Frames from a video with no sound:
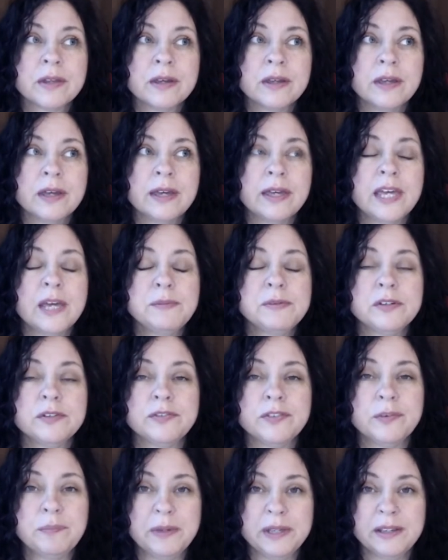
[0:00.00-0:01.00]
it keeps you
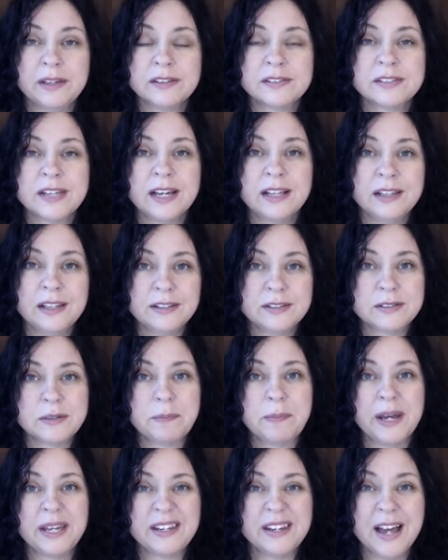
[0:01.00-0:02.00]
from being silenced
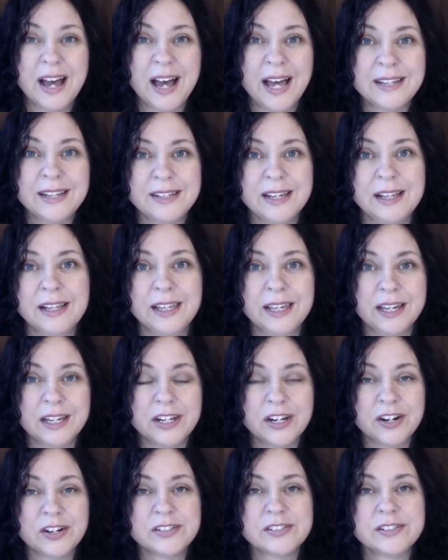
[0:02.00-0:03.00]
by not telling a
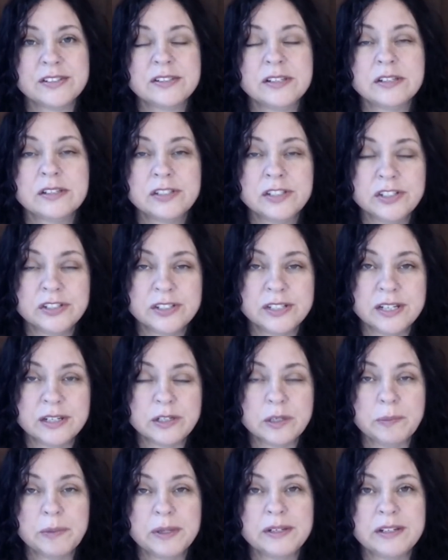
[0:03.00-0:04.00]
narcissist your
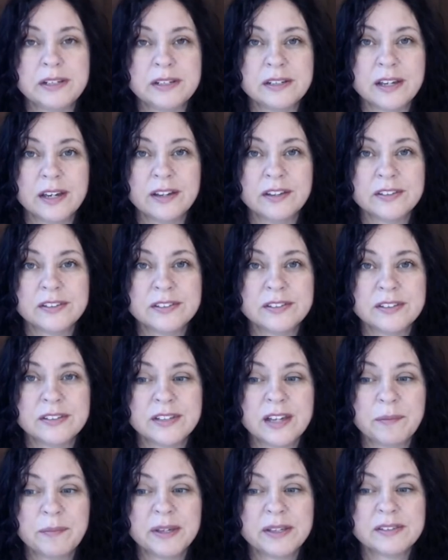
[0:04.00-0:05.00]
intimate details. Does
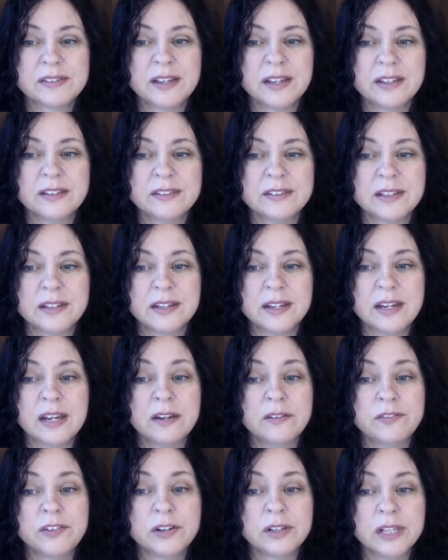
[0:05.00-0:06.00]
that make sense? And
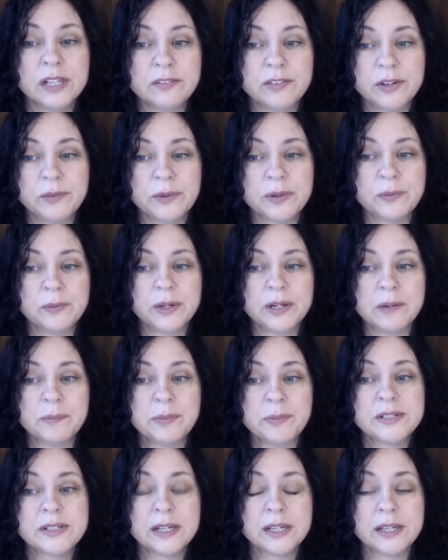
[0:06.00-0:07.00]
if you're living with one in
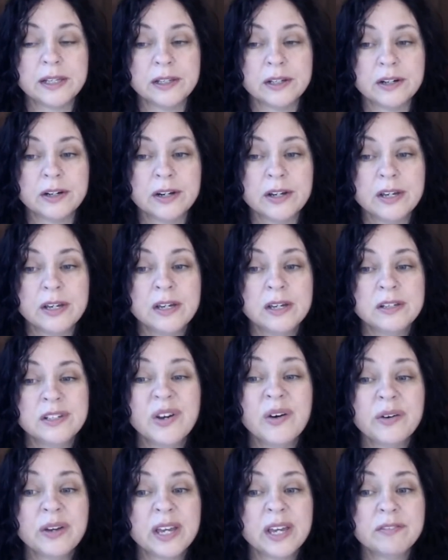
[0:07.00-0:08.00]
particular,
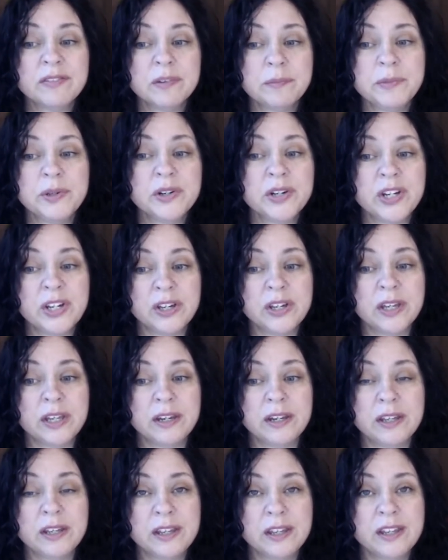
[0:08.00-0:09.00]
don't give them your
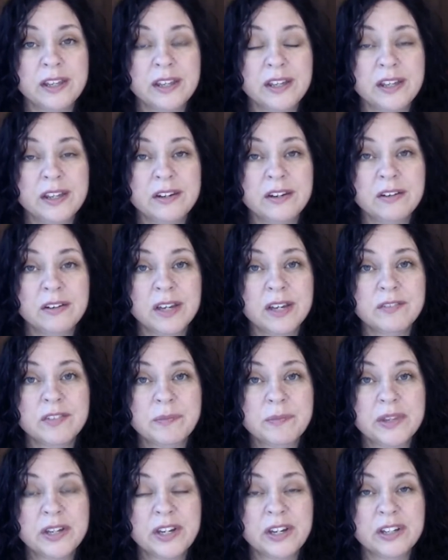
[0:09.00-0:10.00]
good. Don't give
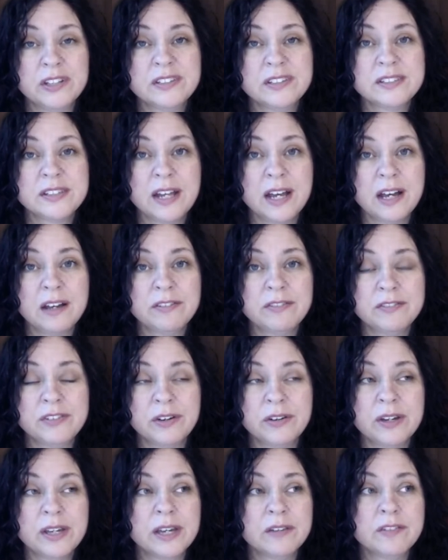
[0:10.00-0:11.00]
them the good stuff.
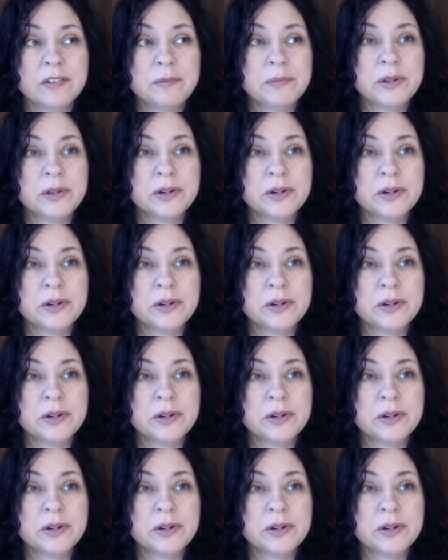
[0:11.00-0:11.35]
Don't give them